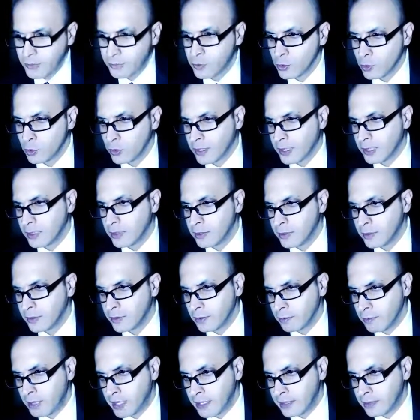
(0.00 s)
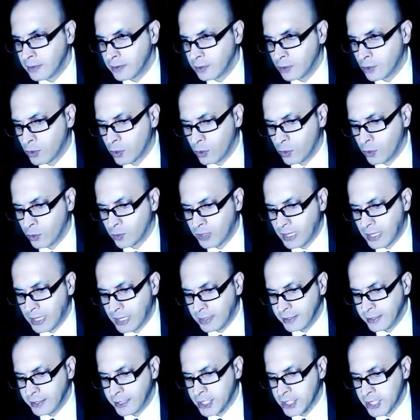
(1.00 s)
to look at another man called
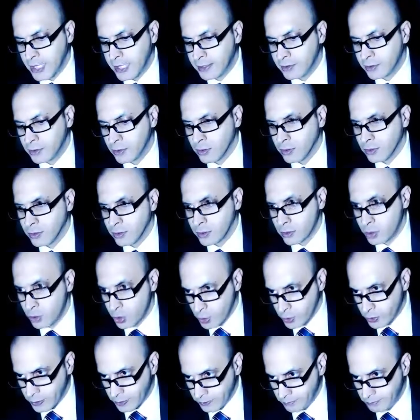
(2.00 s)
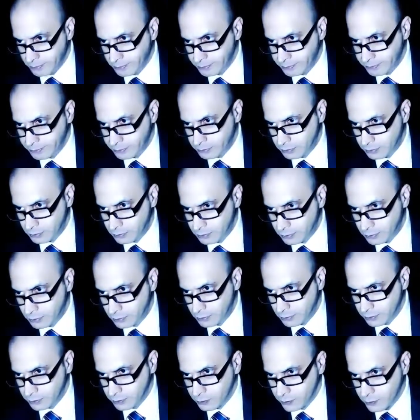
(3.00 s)
Alexander Dugin.
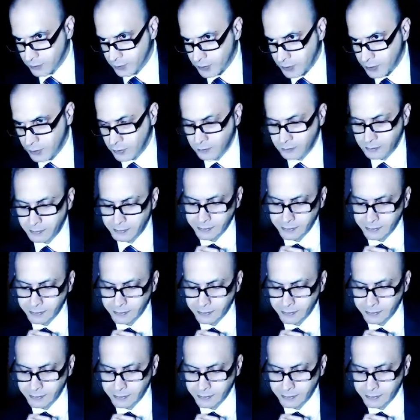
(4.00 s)
Okay?